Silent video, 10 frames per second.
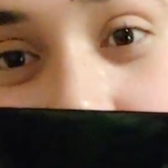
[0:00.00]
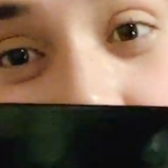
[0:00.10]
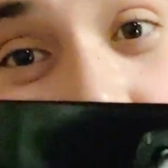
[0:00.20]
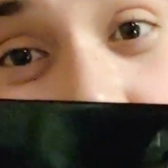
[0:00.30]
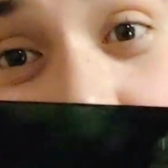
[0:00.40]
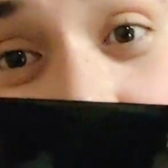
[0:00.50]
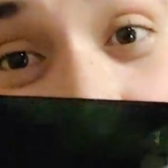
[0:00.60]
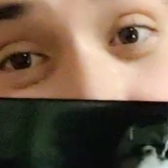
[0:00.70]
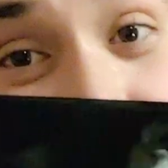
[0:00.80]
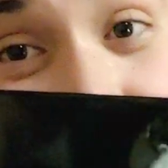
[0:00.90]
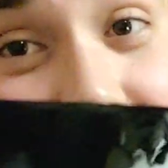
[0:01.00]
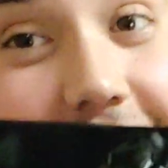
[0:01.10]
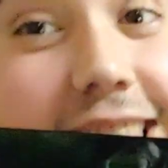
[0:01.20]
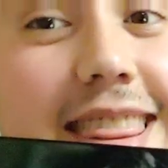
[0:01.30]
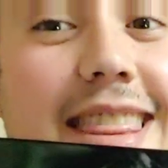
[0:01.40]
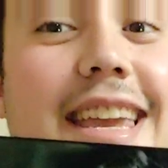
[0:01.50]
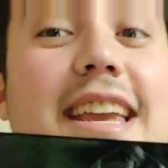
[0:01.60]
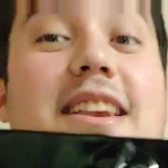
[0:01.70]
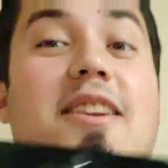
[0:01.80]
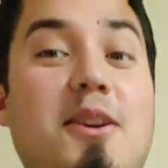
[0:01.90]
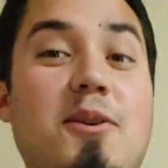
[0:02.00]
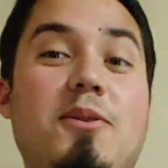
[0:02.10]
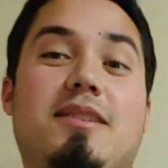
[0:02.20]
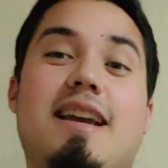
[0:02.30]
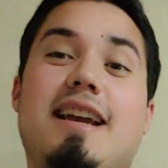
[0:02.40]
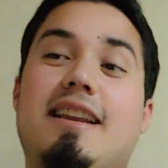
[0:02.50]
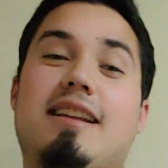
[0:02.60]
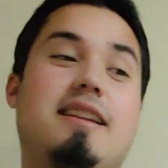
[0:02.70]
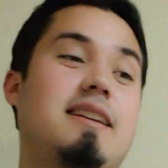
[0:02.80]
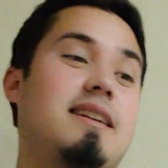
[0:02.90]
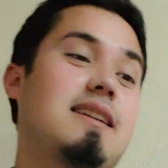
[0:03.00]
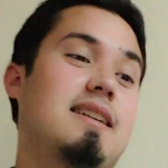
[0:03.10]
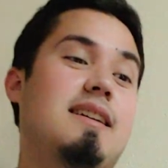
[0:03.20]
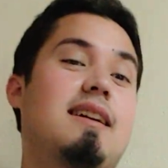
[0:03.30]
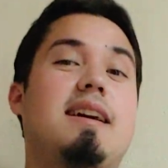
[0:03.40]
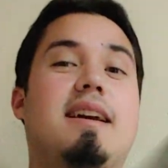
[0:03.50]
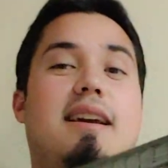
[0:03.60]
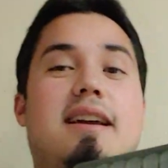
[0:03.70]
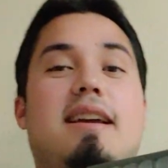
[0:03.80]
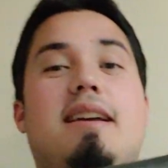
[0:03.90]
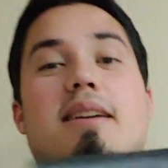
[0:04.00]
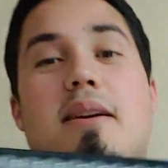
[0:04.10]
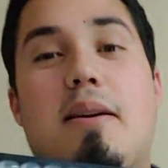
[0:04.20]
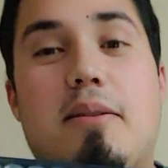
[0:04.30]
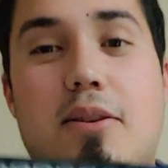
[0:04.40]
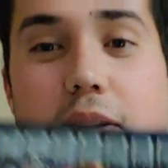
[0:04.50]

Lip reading: So it's nothing new technically. So